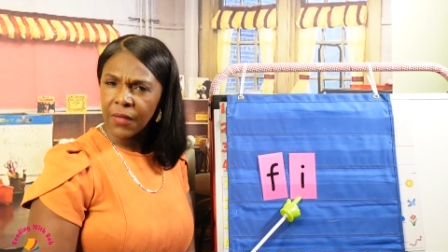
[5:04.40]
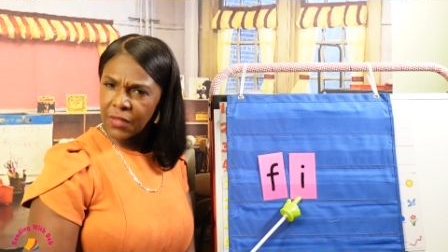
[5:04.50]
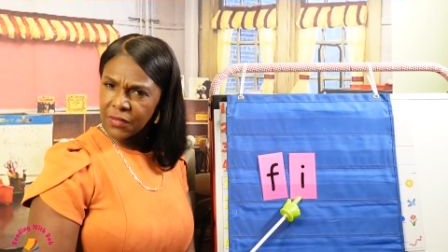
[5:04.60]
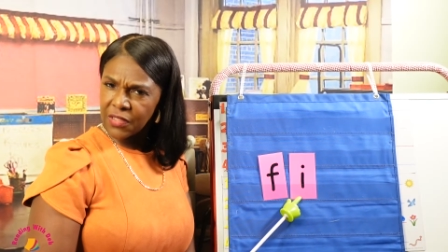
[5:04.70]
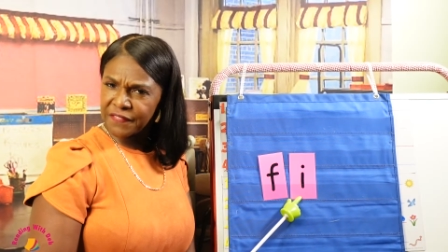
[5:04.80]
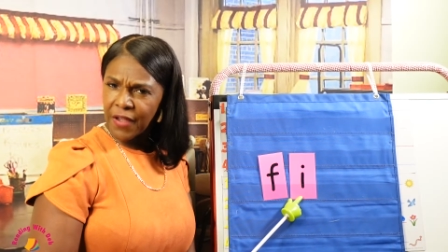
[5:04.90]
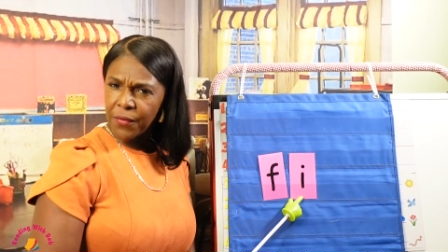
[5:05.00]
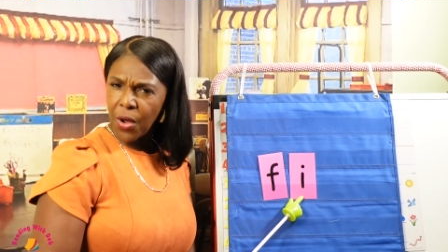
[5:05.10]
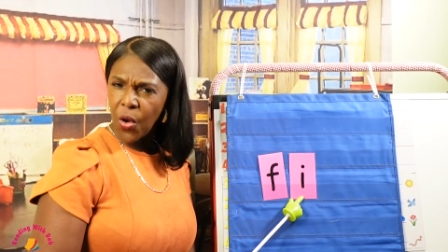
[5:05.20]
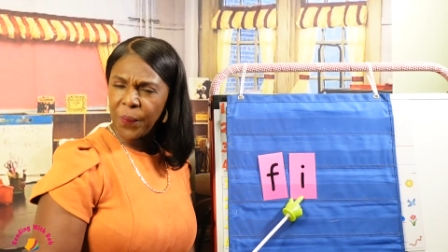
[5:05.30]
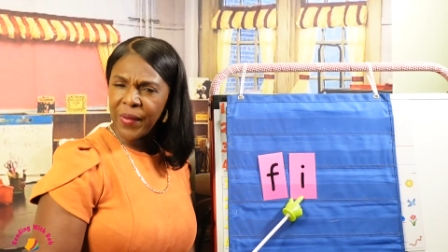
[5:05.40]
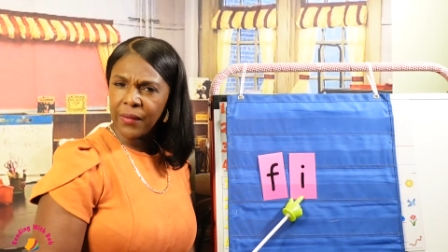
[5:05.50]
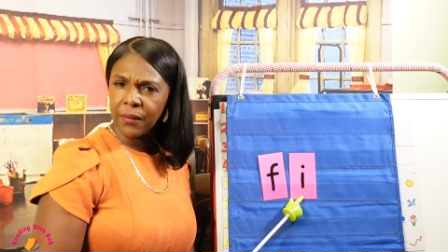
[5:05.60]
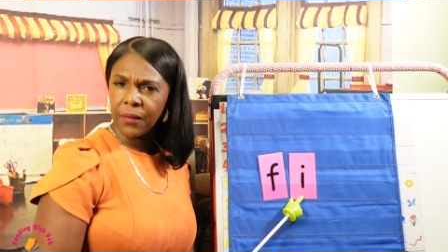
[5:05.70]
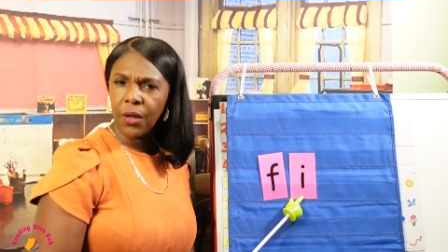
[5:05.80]
is this vowel open
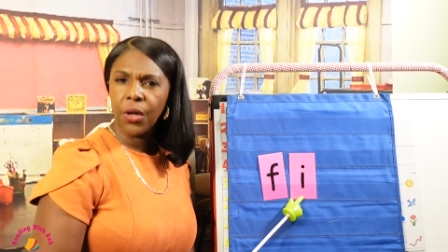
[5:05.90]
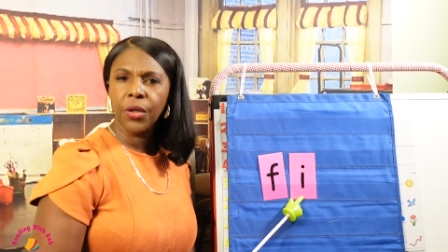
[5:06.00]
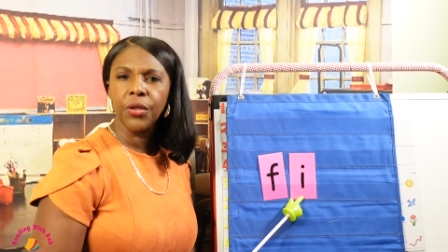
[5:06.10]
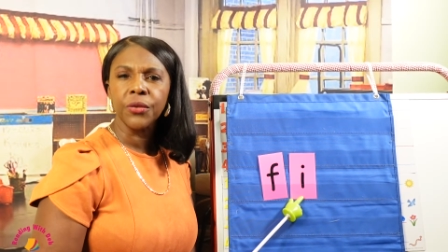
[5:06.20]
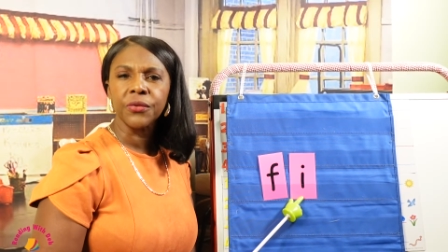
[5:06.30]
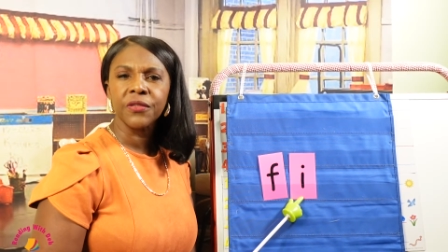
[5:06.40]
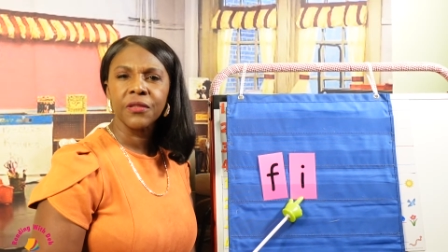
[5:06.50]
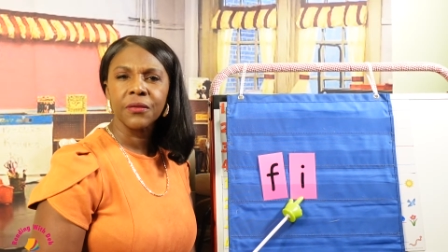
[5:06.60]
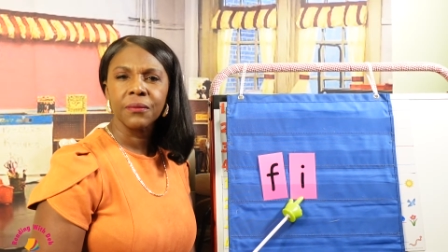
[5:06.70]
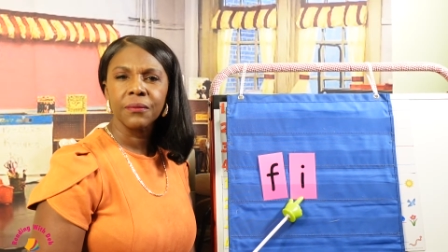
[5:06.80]
or closed?